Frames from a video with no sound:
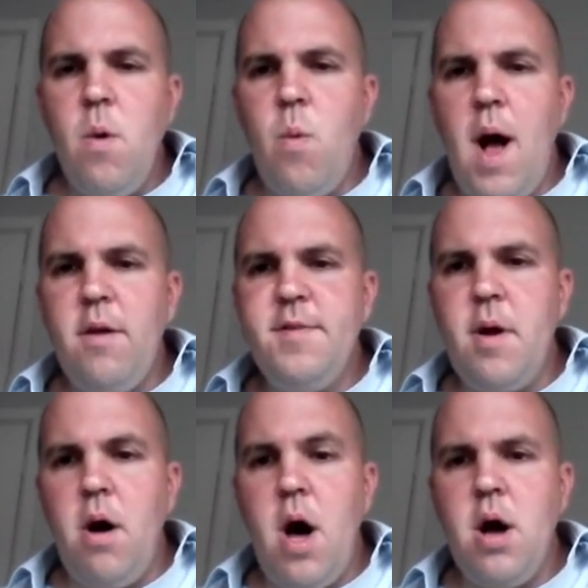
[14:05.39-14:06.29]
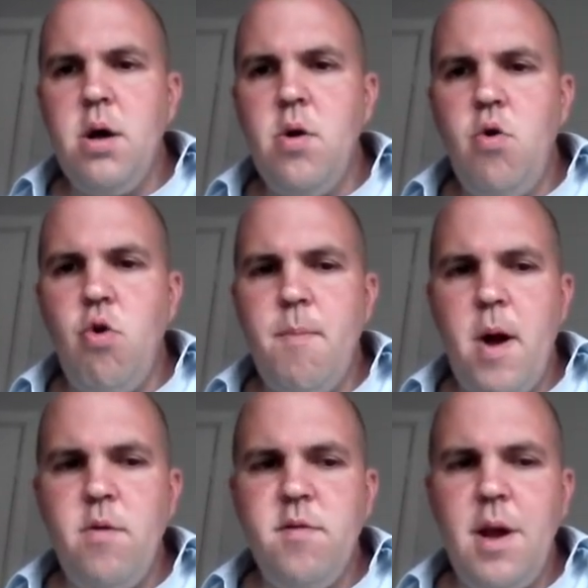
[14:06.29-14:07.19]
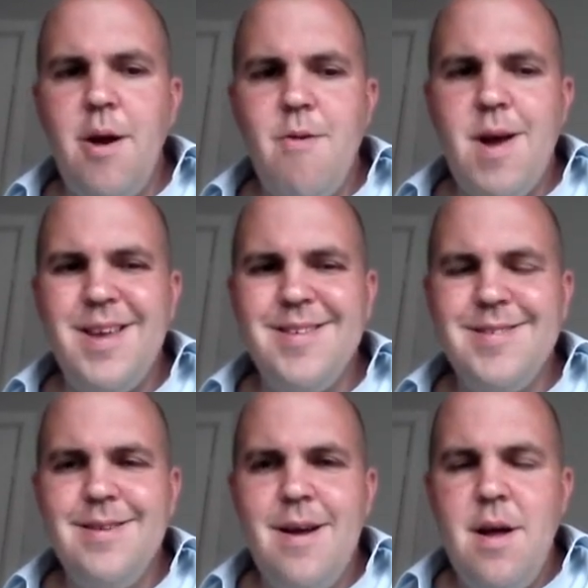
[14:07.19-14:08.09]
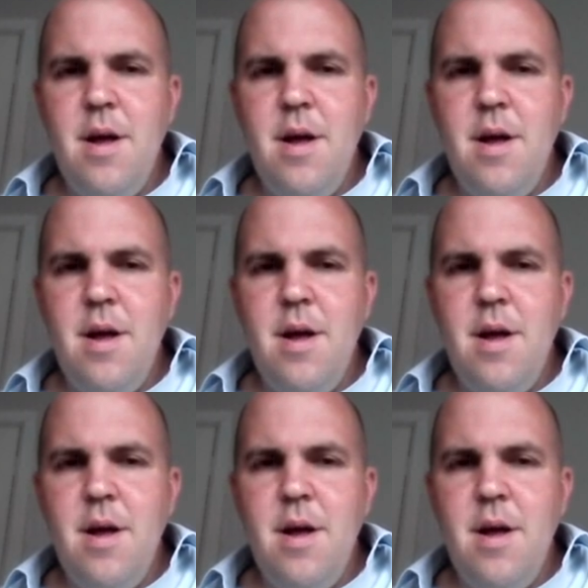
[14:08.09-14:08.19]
whilst our hunger hormones increase.